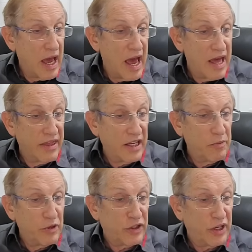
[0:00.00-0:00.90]
and then the
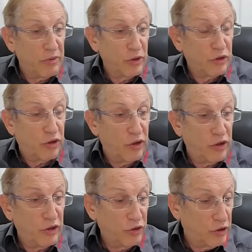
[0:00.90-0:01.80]
machine will
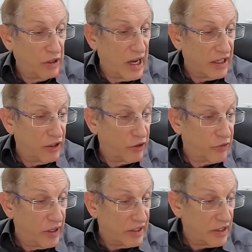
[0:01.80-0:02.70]
turn to 90
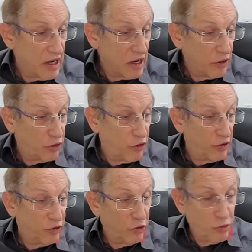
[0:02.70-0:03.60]
degrees. Turn
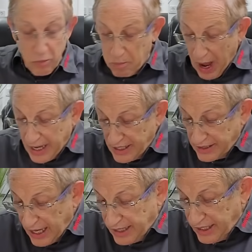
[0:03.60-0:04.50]
it to
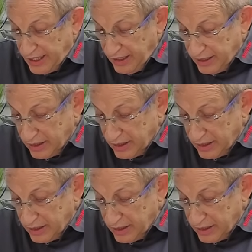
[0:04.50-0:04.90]
minus 90,